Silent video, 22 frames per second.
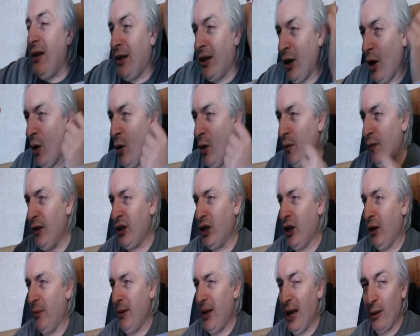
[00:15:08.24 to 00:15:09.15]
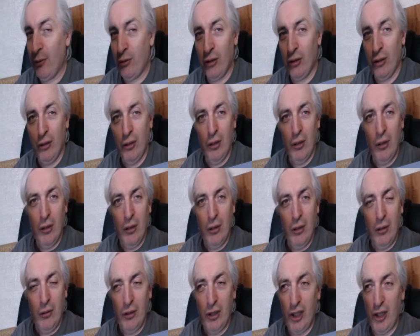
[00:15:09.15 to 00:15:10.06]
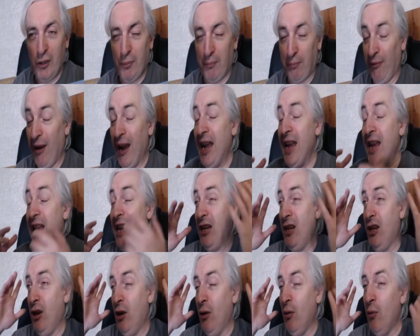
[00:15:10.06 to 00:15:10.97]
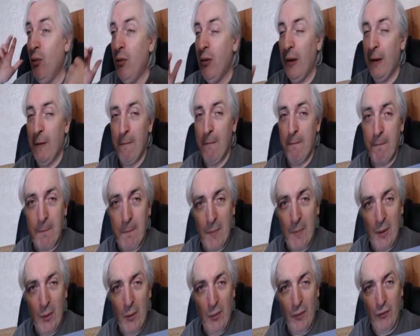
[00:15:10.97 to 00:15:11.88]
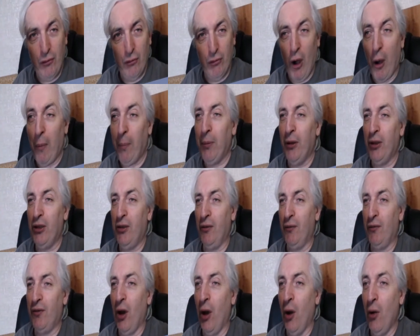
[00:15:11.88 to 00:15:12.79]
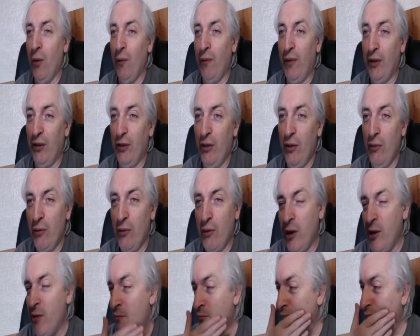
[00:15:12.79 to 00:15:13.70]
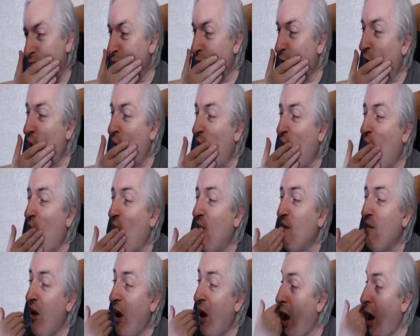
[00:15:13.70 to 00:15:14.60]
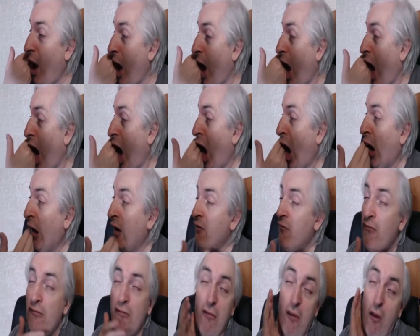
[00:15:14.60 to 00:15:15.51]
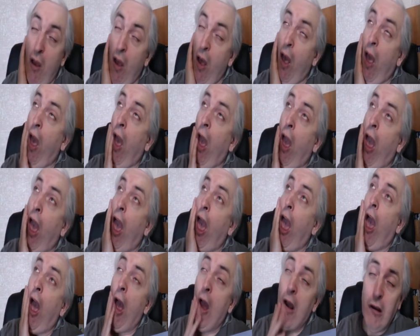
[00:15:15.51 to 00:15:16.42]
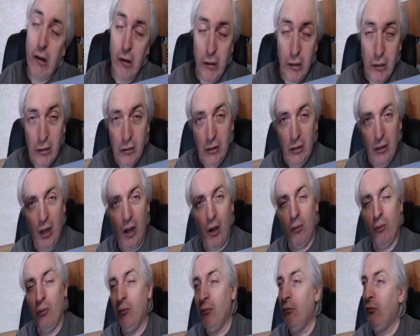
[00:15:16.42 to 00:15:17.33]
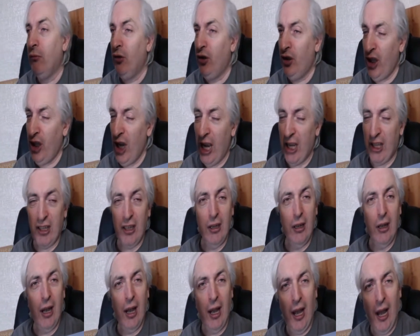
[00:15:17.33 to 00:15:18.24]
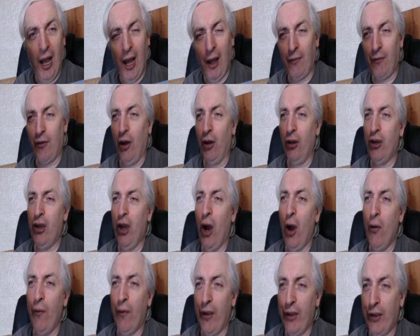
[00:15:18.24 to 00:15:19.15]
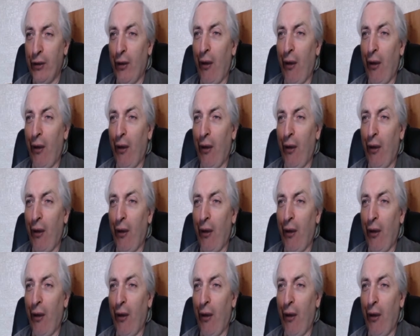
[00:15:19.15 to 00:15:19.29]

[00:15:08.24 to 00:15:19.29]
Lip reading: COVID coming out, spraying you with droplets of COVID, and you going, oh, yeah, yeah. Oh, shit, I've got COVID.